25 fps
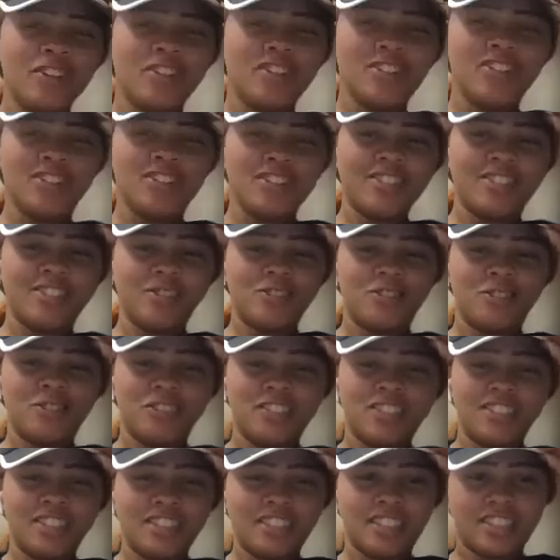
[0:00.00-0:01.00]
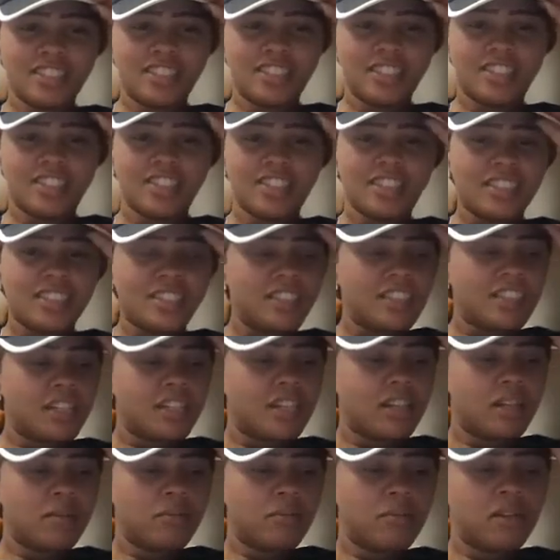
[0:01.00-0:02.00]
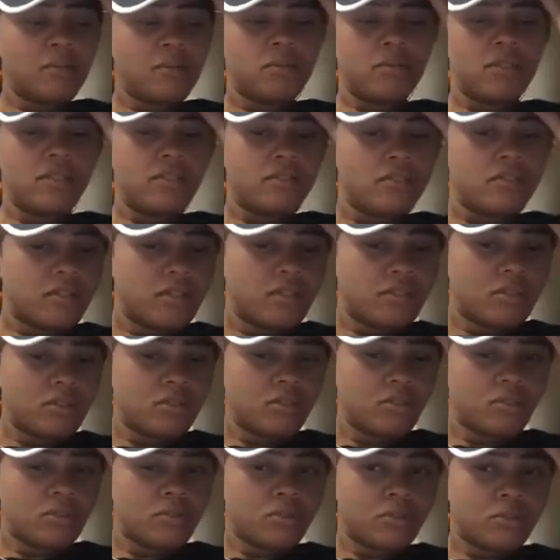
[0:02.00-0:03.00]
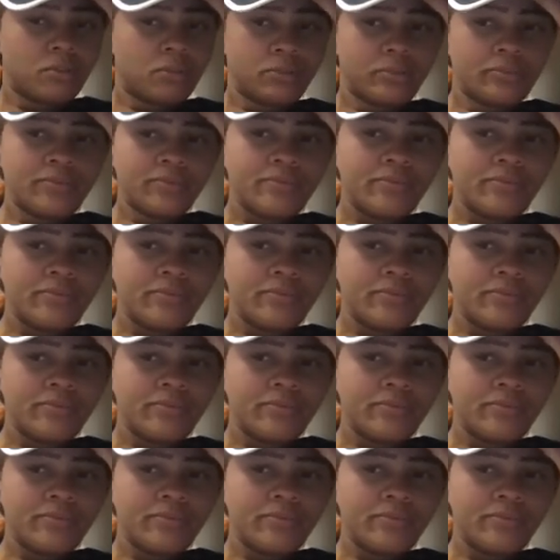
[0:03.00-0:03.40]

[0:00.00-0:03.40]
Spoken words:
your thoughts on school? Limiting beliefs around school.